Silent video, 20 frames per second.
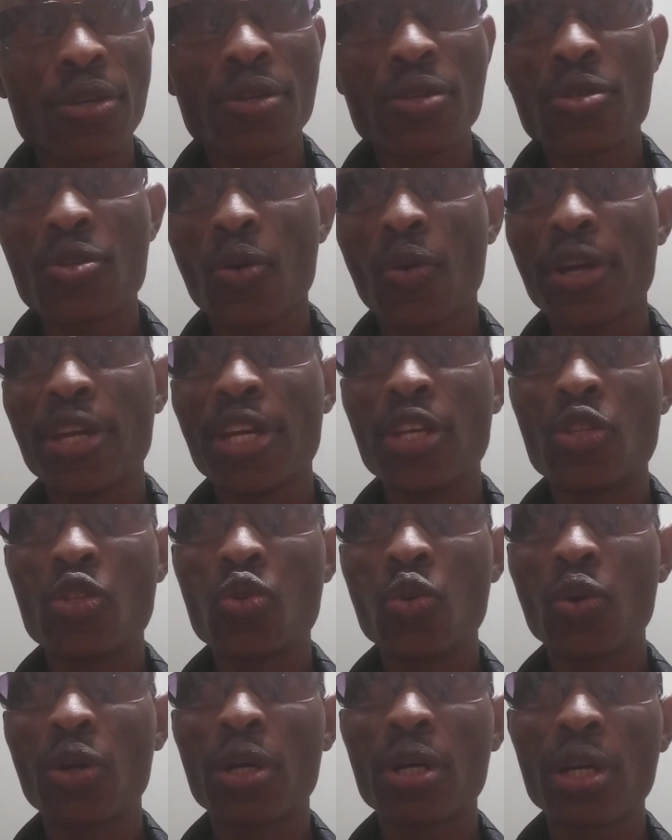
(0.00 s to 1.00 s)
So he
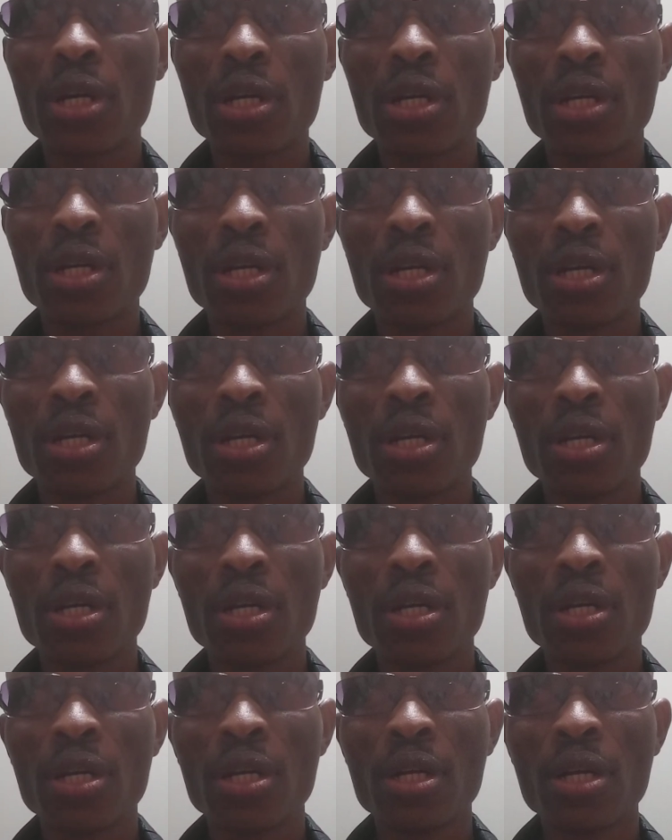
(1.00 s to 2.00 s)
took
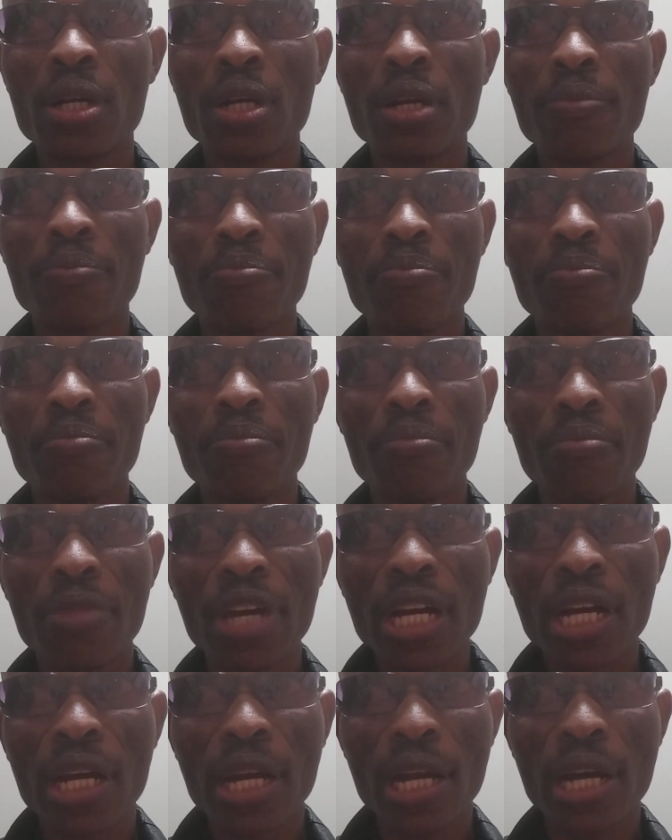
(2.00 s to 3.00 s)

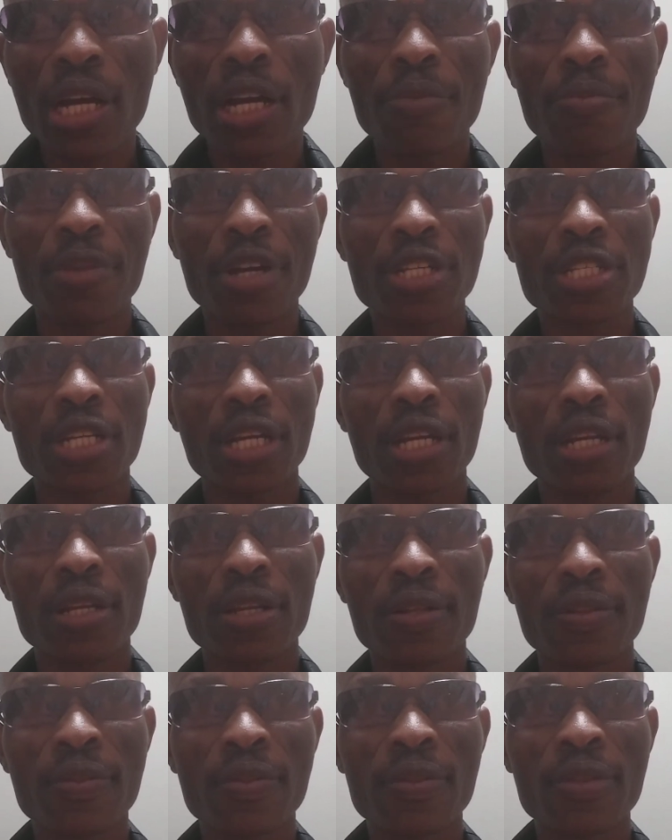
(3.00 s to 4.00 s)
Meg Raka-Machel,
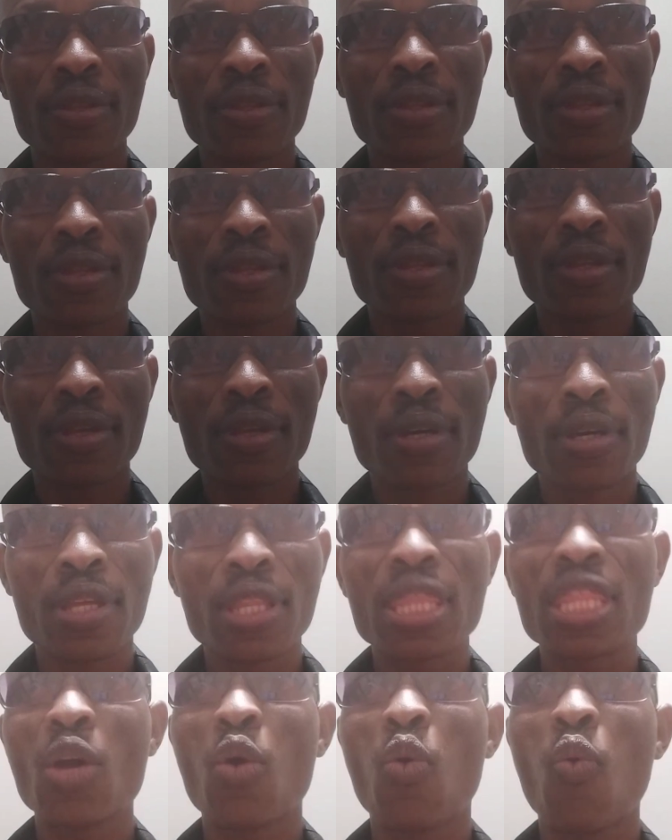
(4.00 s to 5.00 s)

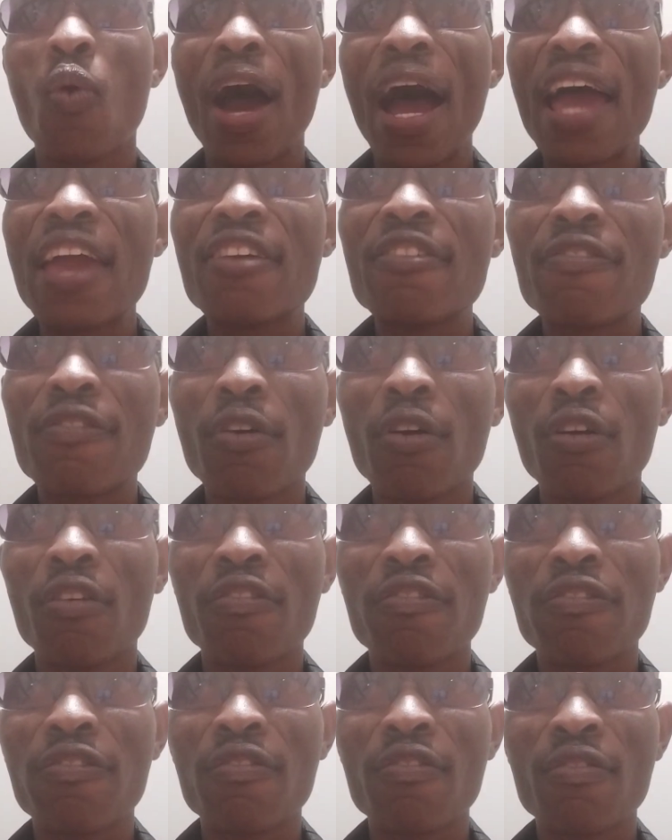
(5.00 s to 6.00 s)
the wife
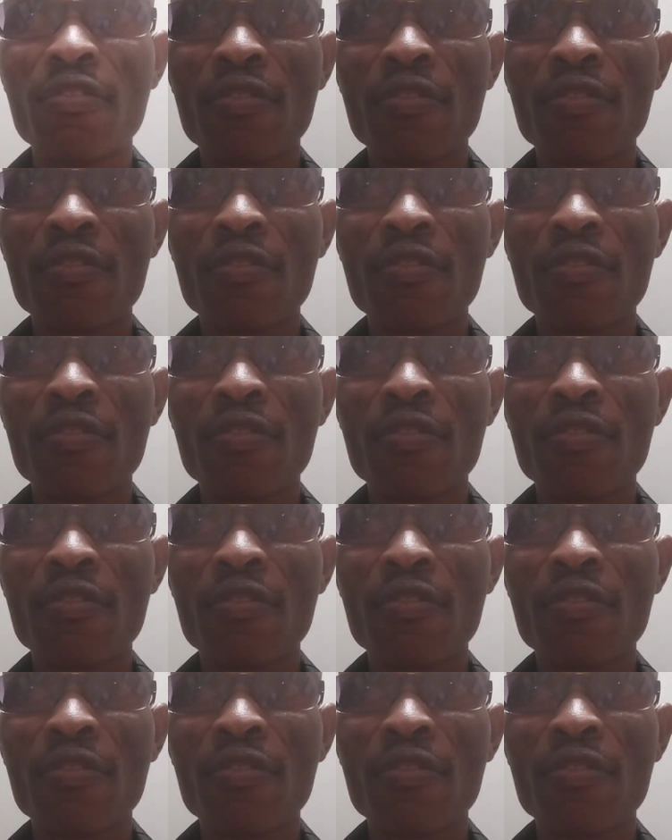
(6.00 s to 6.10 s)
of